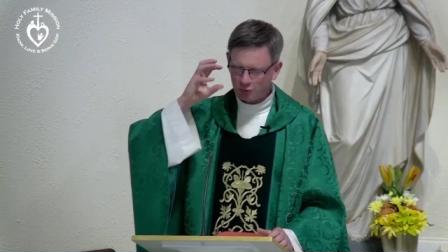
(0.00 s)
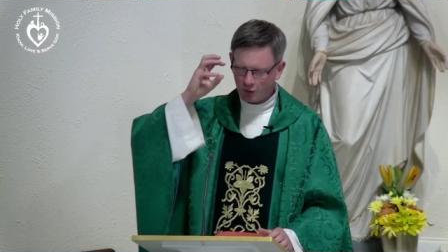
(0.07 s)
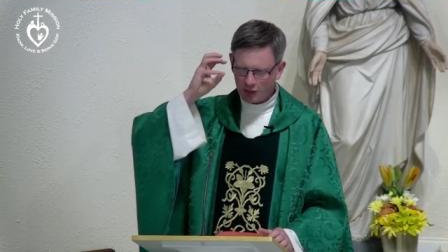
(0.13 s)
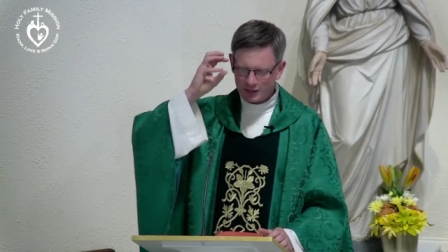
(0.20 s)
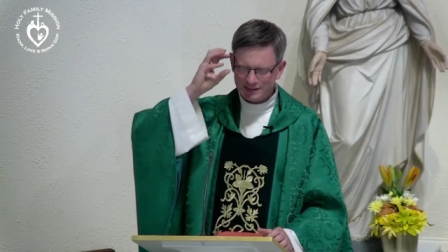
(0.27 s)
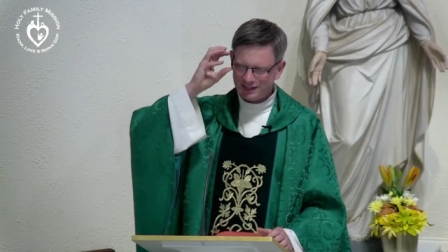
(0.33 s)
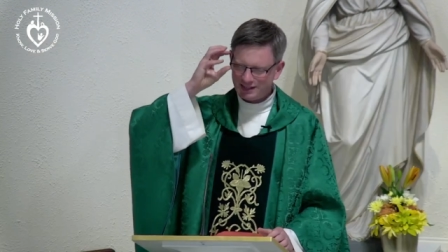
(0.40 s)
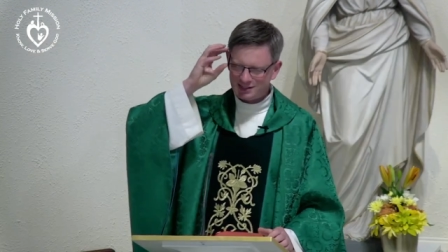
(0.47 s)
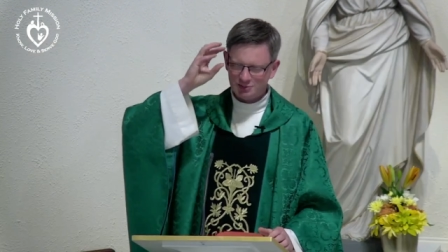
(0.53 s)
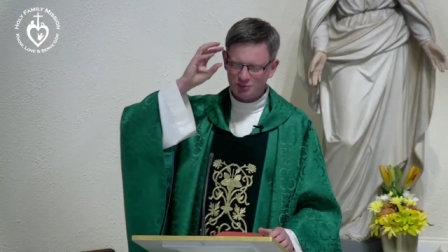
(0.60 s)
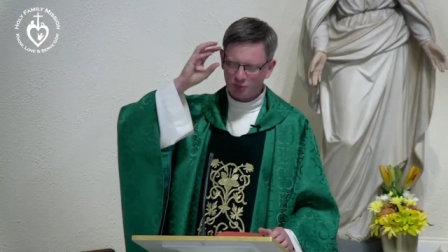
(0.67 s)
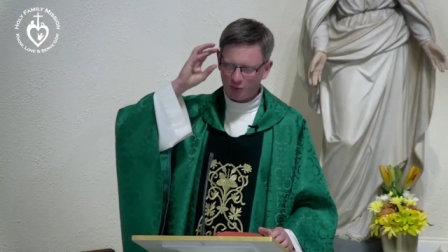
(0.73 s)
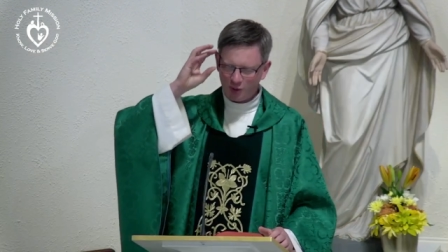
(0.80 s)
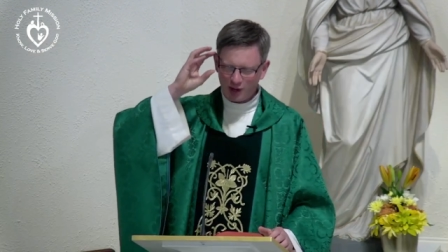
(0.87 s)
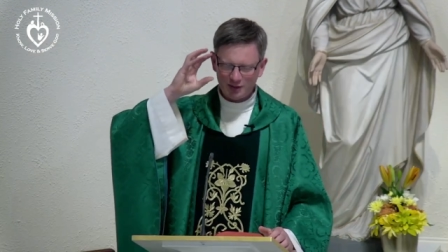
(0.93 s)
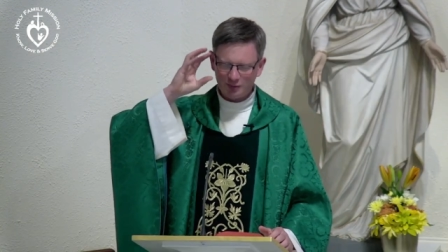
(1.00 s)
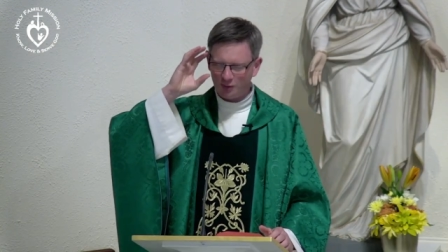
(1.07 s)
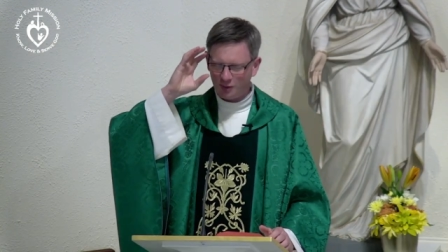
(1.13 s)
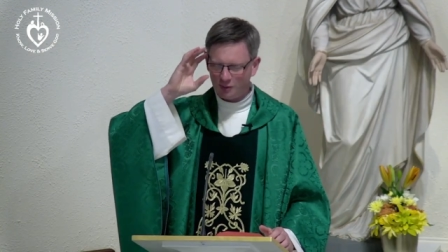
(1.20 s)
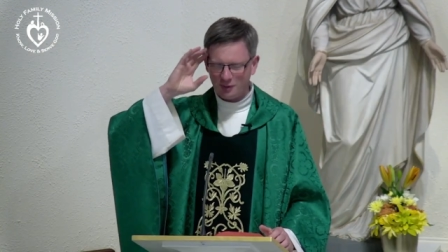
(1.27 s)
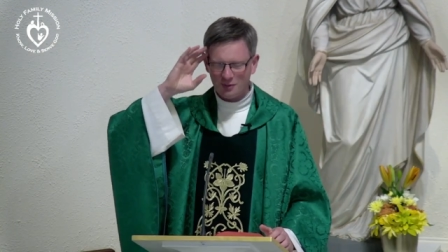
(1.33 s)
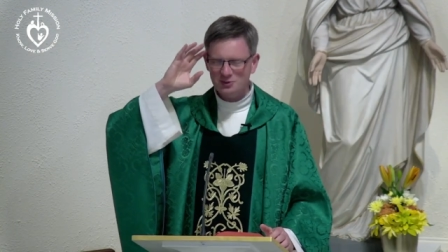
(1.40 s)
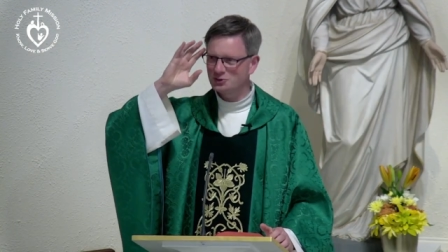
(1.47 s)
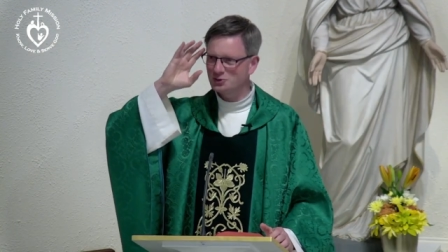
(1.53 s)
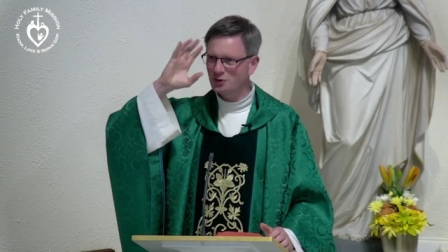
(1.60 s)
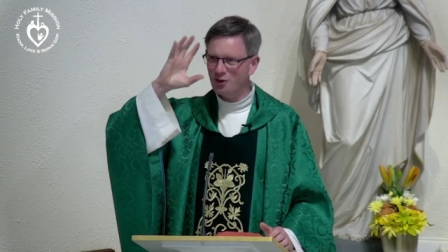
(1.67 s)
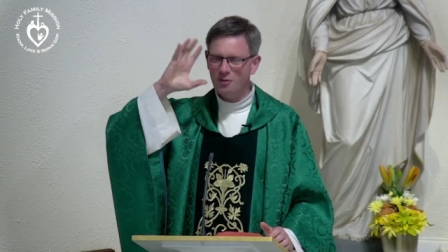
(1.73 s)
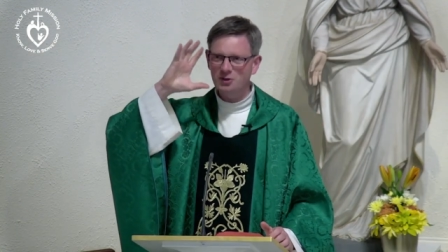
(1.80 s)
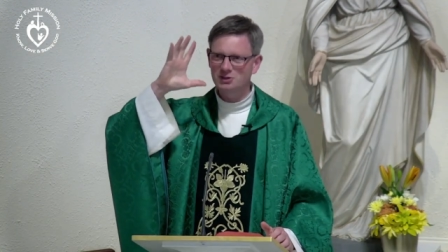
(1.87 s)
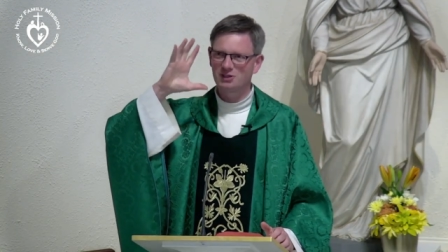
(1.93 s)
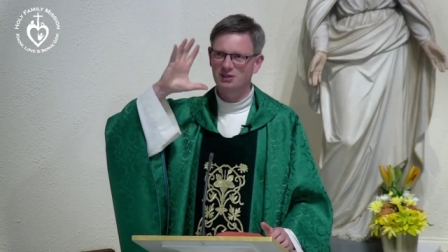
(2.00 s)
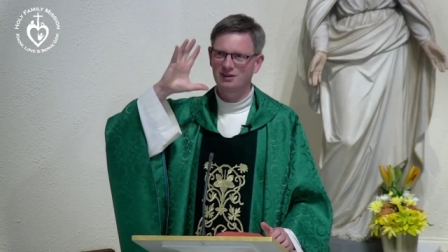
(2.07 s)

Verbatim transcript: it, this is way, so much,